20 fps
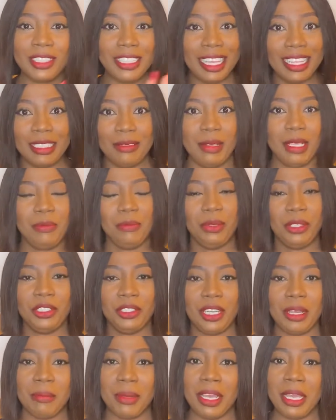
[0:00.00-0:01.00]
that's my
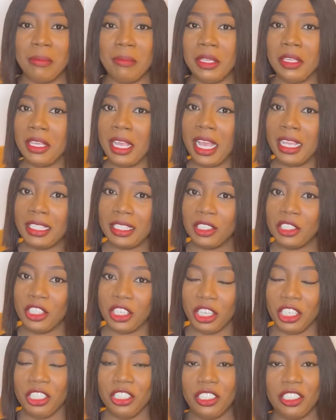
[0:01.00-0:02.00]
impression about him. It hasn't
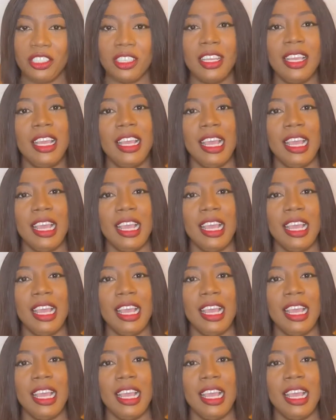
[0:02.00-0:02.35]
changed.